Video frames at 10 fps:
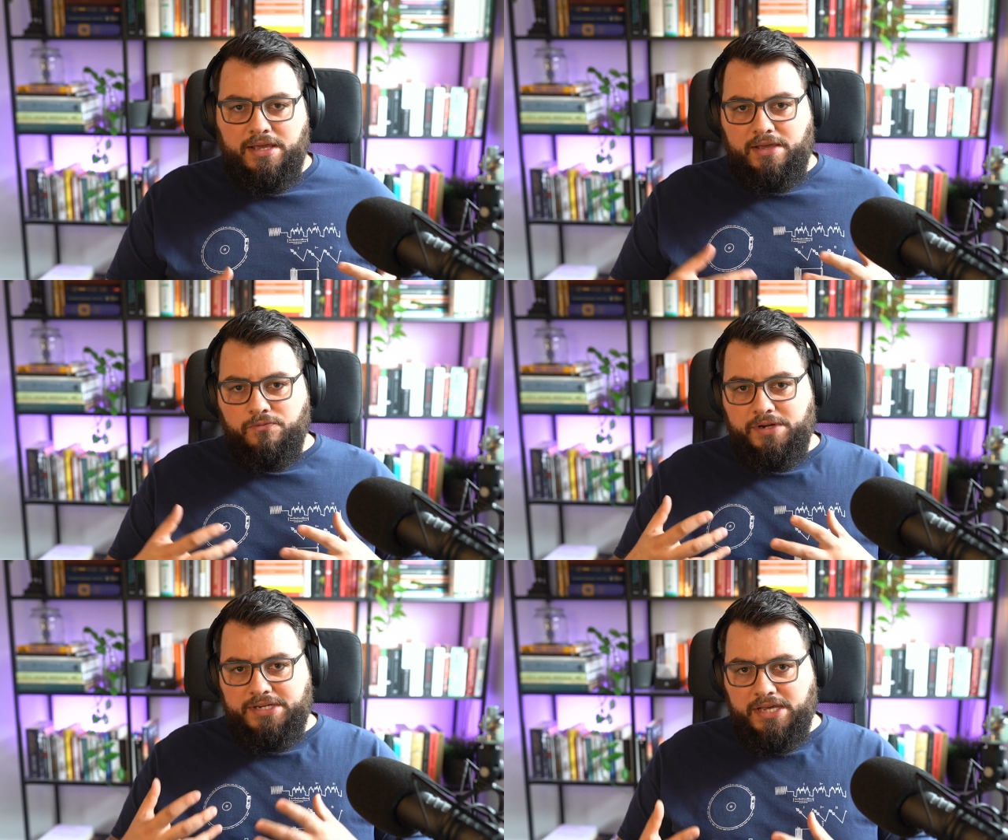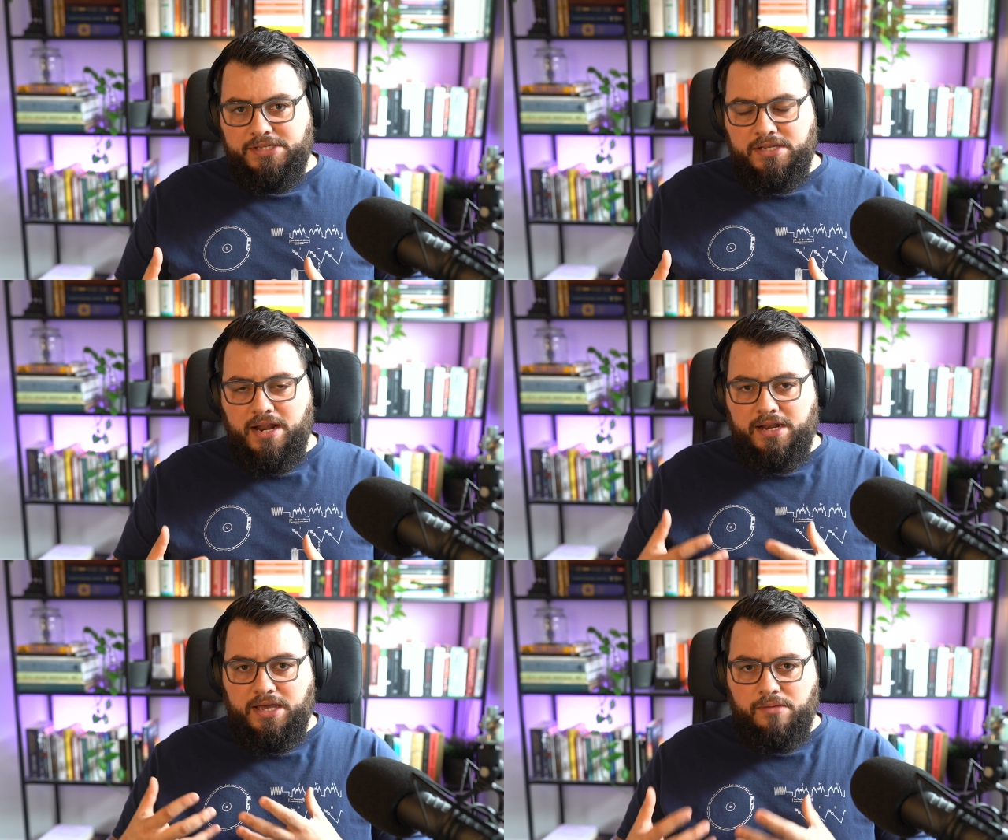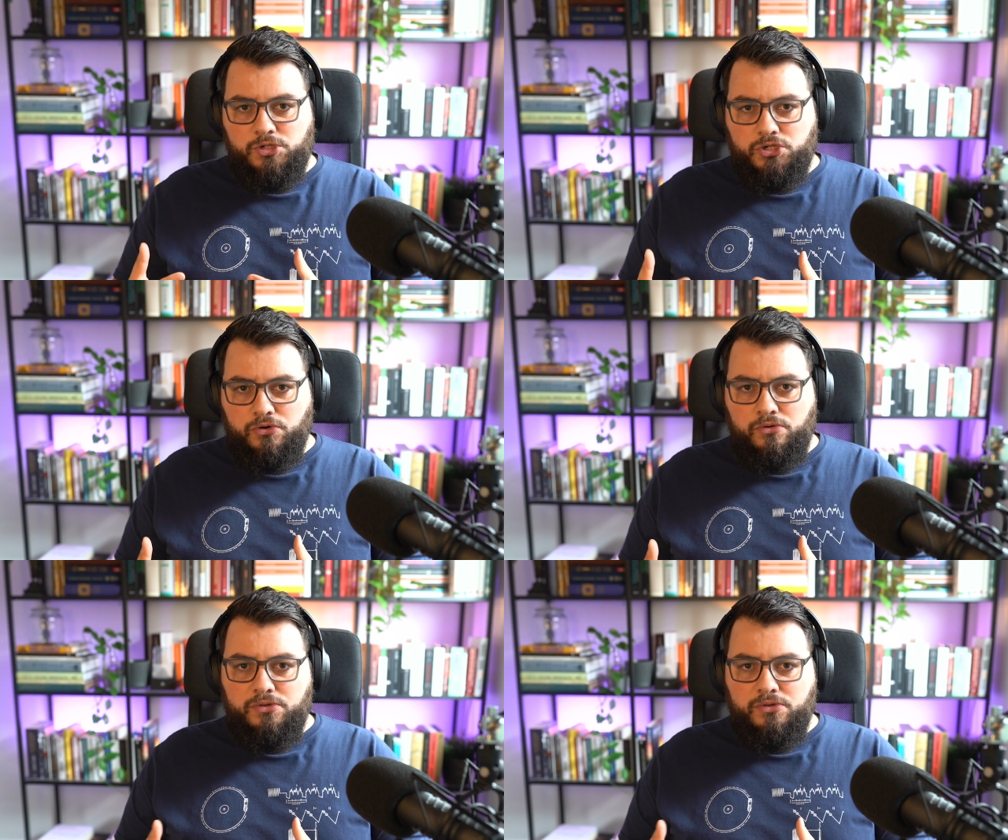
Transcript: if we test it and it comes true,